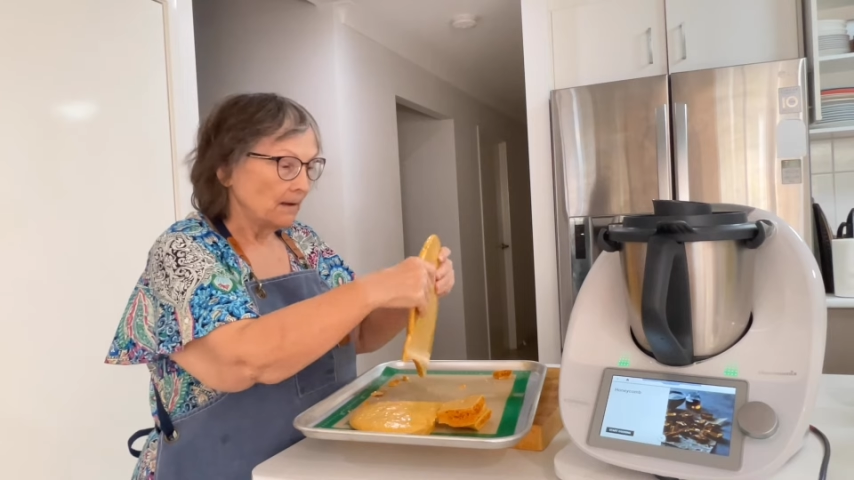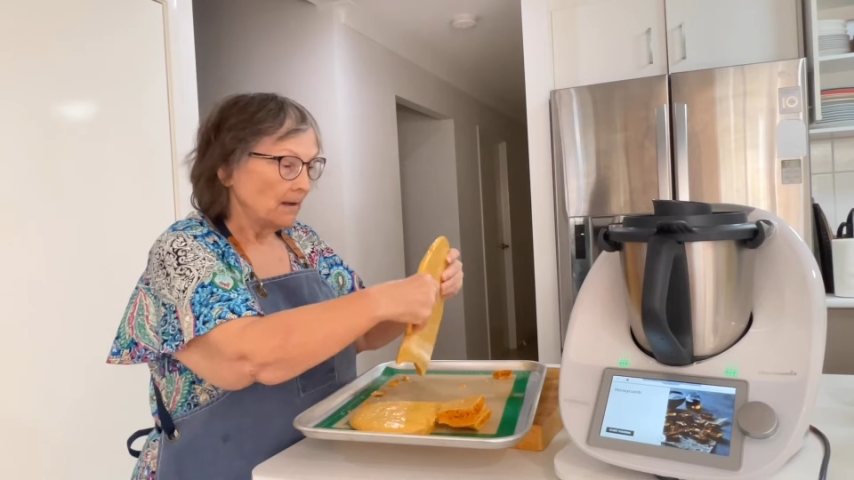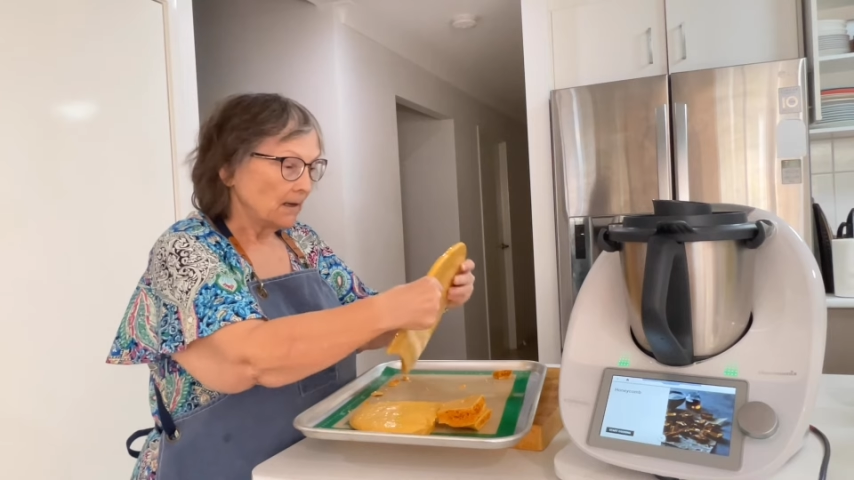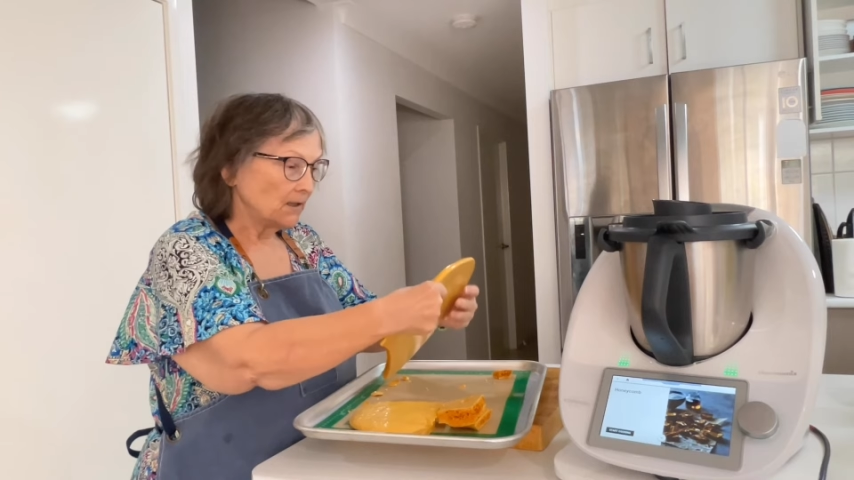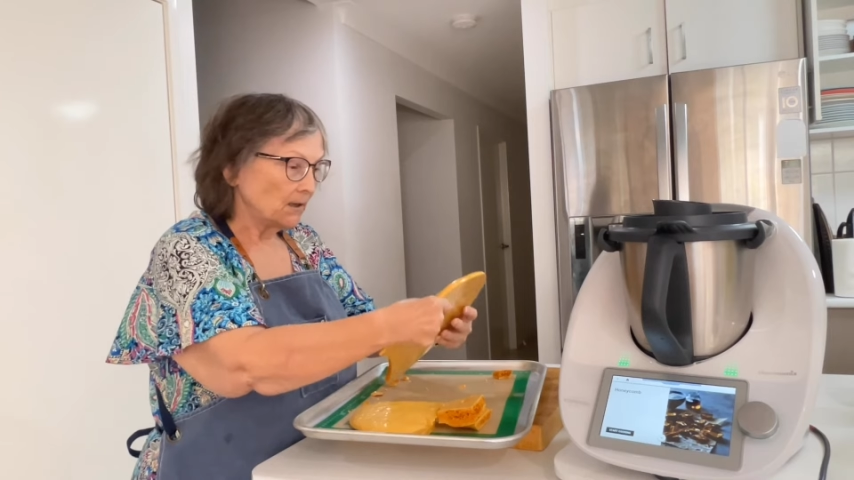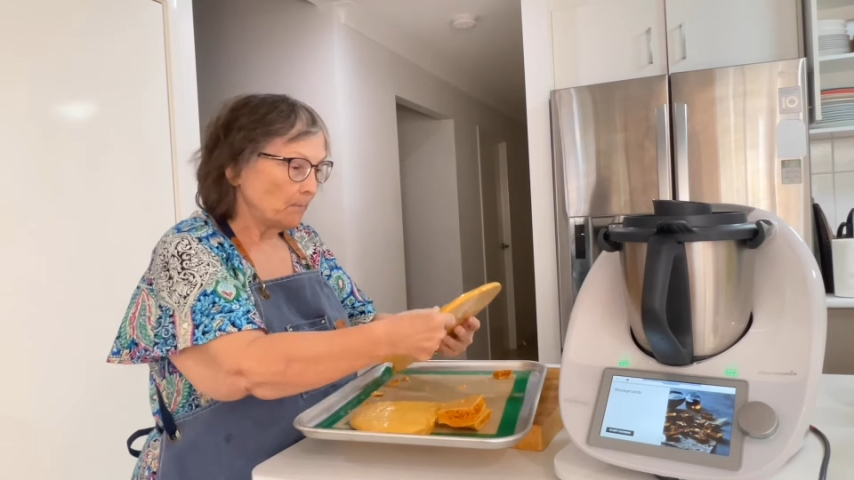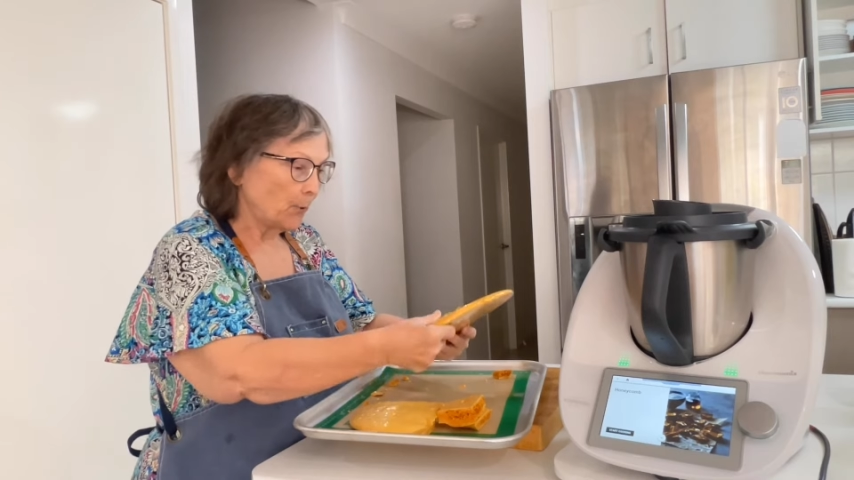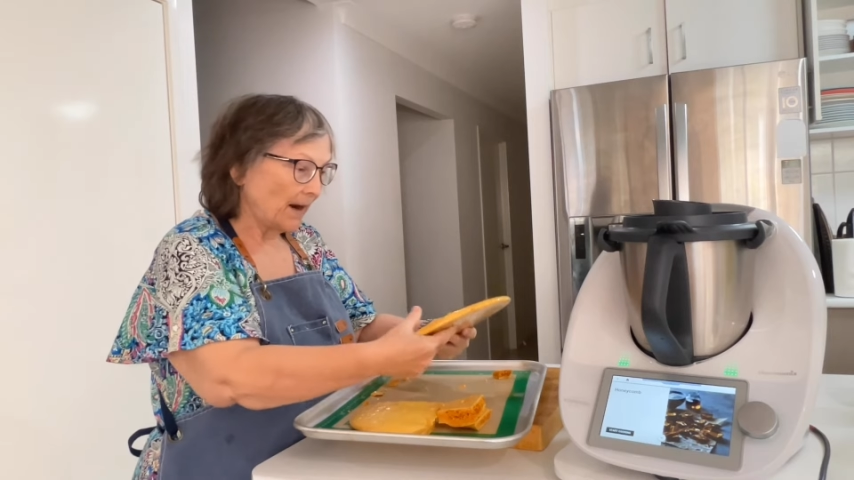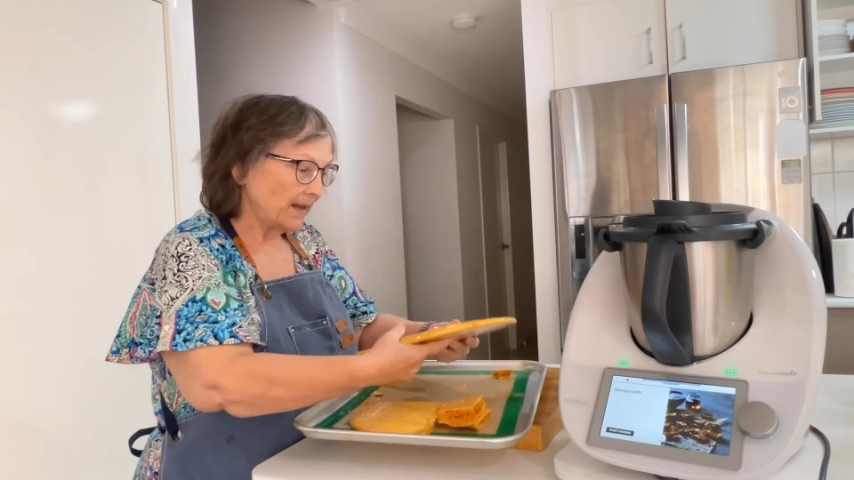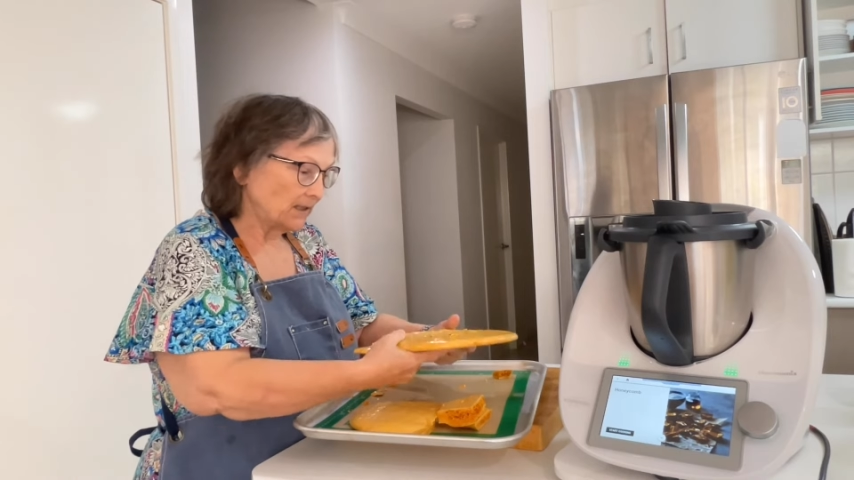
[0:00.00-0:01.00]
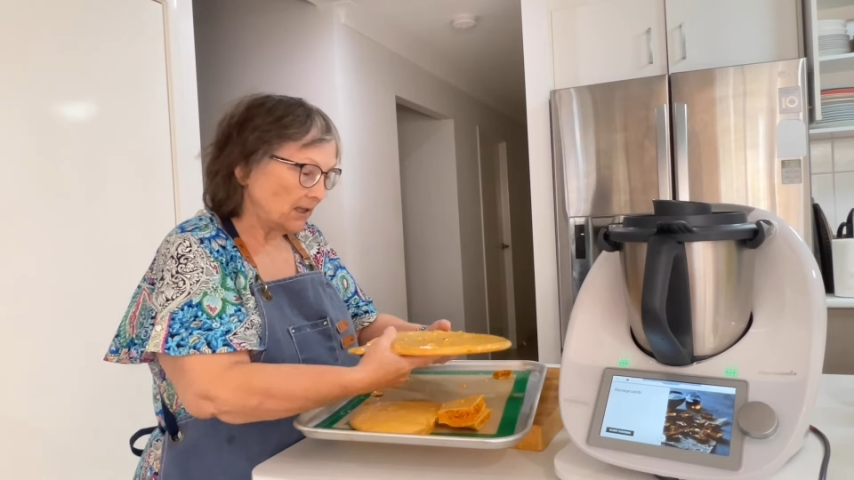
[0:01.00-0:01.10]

because it breaks